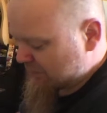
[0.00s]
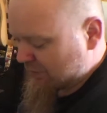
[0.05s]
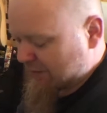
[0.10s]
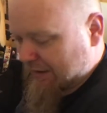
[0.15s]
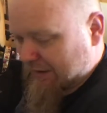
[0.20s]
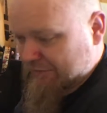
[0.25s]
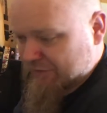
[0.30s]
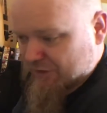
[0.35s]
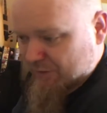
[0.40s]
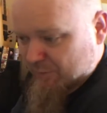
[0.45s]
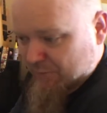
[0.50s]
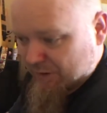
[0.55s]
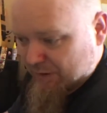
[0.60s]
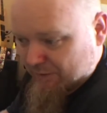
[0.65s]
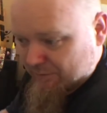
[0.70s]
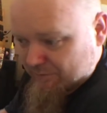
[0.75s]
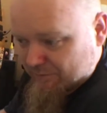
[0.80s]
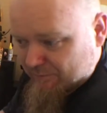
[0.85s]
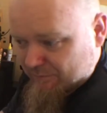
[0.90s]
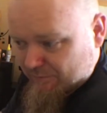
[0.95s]
don't have to
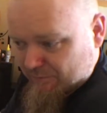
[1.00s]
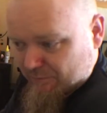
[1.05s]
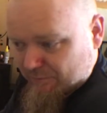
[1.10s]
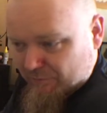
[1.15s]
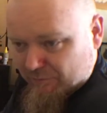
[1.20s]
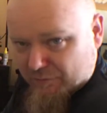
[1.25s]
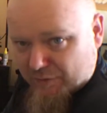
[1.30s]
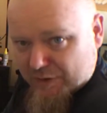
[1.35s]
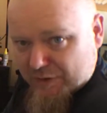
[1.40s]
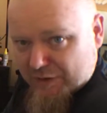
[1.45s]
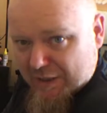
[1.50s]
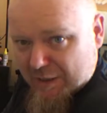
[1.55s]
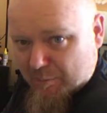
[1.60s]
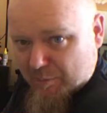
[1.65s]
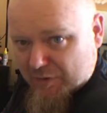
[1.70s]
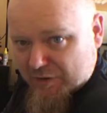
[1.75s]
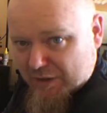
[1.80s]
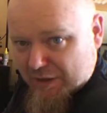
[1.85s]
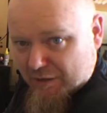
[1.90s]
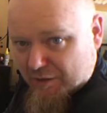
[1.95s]
be the same
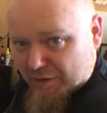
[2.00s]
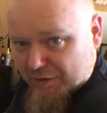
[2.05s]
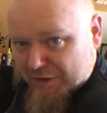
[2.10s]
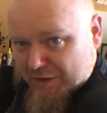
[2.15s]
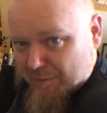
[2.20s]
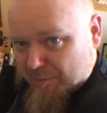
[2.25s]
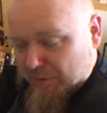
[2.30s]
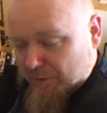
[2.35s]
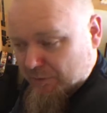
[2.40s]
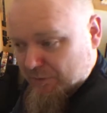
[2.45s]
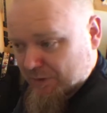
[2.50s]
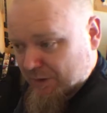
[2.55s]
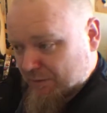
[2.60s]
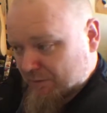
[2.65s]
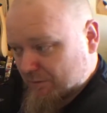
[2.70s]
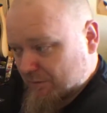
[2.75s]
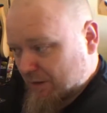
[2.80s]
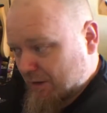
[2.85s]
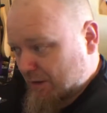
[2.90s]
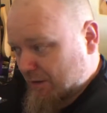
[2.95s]
materials I'm
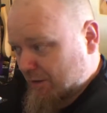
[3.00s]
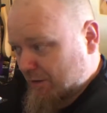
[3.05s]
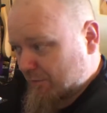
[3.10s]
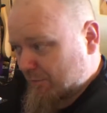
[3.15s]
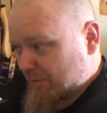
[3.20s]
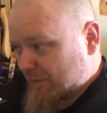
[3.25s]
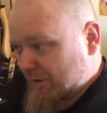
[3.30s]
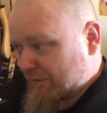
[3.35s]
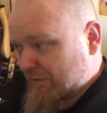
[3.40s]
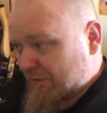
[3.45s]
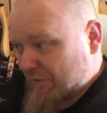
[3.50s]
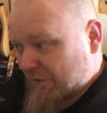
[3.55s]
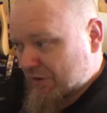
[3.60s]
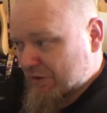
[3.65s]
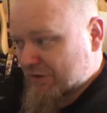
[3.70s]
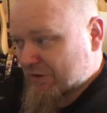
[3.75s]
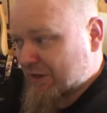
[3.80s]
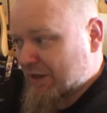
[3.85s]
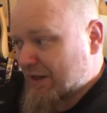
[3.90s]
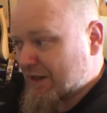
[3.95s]
using. If you're
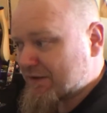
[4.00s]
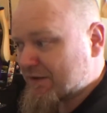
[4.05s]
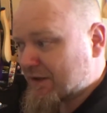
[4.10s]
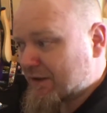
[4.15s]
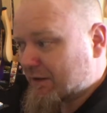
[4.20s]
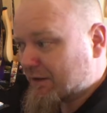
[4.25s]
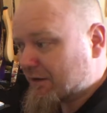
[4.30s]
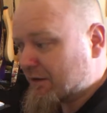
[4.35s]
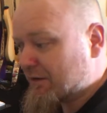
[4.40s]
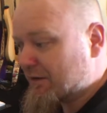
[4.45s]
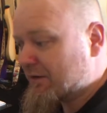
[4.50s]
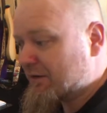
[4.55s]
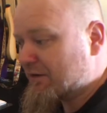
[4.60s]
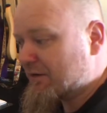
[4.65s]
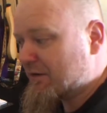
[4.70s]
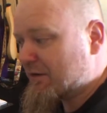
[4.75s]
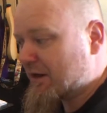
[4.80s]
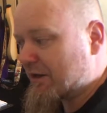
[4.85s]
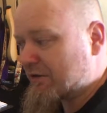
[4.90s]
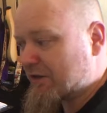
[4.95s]
first starting,
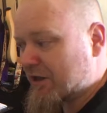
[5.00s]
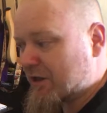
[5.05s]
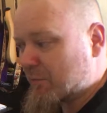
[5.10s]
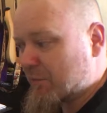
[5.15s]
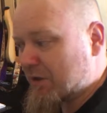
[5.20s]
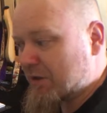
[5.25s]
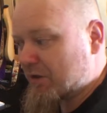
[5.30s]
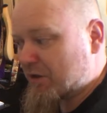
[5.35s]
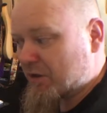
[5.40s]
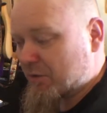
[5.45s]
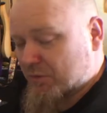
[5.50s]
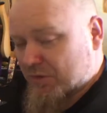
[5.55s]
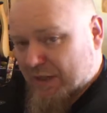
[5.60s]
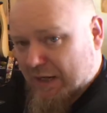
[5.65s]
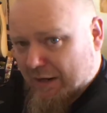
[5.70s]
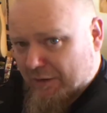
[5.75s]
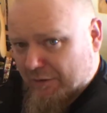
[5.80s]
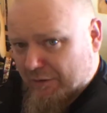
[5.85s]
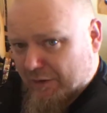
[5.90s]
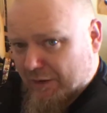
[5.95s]
I'd recommend you use
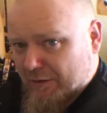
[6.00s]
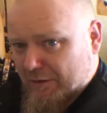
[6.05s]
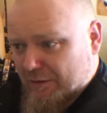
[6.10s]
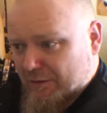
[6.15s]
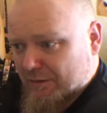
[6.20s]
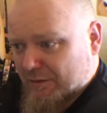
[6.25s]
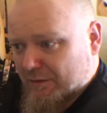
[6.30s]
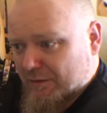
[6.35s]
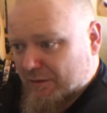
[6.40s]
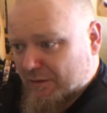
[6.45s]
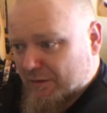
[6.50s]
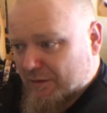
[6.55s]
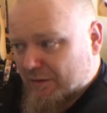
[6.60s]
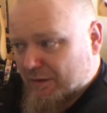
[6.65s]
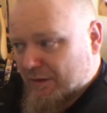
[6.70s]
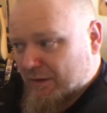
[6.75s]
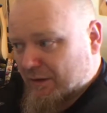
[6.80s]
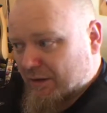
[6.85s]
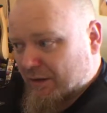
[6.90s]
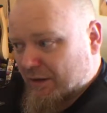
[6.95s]
Canthal,
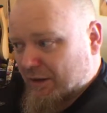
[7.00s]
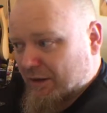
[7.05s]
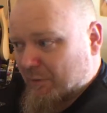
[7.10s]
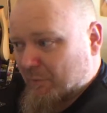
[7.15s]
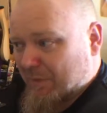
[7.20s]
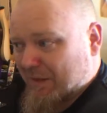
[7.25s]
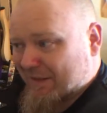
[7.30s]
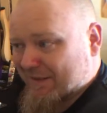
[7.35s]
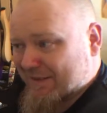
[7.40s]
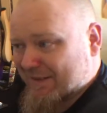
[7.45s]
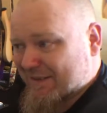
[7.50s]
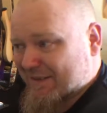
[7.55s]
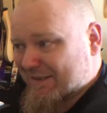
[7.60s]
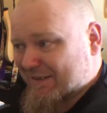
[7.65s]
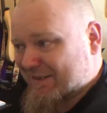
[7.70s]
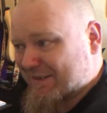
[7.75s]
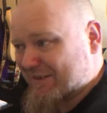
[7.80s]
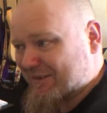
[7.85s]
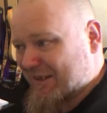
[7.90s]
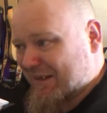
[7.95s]
as
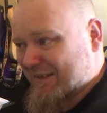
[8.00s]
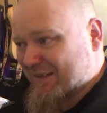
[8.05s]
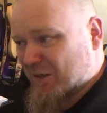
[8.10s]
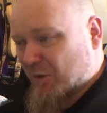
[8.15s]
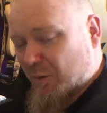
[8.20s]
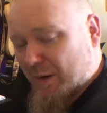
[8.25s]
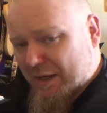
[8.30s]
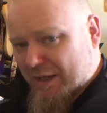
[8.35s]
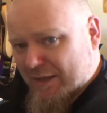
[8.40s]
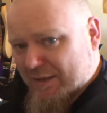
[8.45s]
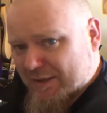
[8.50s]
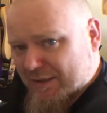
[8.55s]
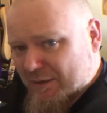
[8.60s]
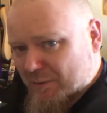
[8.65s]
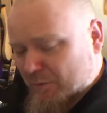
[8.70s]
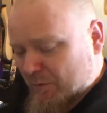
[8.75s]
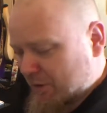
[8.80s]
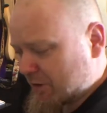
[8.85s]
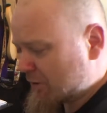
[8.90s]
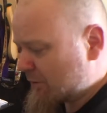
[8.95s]
that's quite easy
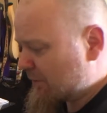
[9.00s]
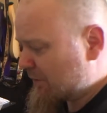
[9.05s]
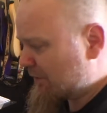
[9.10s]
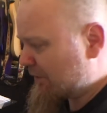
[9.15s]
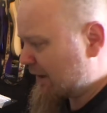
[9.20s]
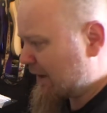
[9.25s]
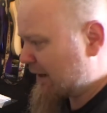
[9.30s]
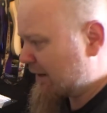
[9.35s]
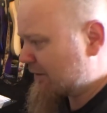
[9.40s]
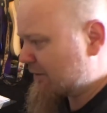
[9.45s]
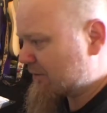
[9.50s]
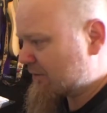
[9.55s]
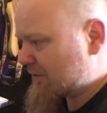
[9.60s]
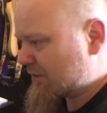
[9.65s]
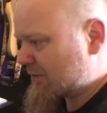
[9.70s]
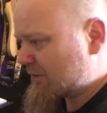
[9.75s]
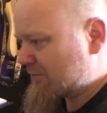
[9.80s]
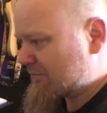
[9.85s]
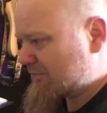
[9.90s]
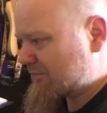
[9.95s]
to work with and
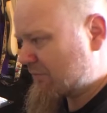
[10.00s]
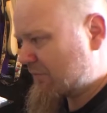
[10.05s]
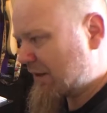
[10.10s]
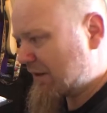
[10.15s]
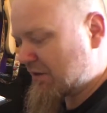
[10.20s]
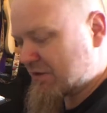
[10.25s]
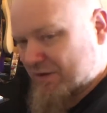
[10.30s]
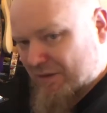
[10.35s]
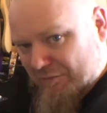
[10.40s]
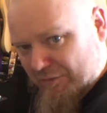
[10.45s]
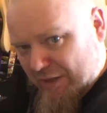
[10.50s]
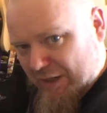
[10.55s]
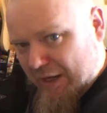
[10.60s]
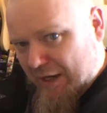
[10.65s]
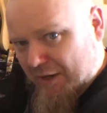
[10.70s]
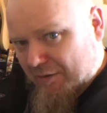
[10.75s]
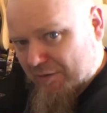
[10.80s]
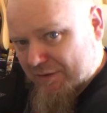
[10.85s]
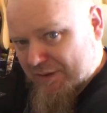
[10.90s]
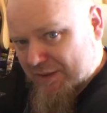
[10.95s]
relatively
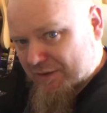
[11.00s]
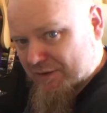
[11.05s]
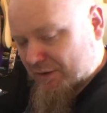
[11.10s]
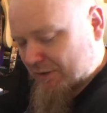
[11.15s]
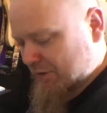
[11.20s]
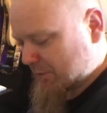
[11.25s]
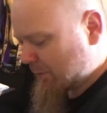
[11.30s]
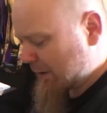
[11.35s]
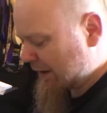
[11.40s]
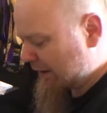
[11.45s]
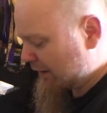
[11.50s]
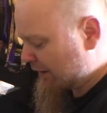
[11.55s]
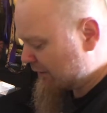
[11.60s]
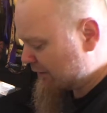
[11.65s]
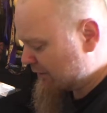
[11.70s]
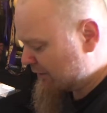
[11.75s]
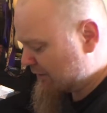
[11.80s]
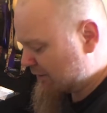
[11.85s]
high resistance wire.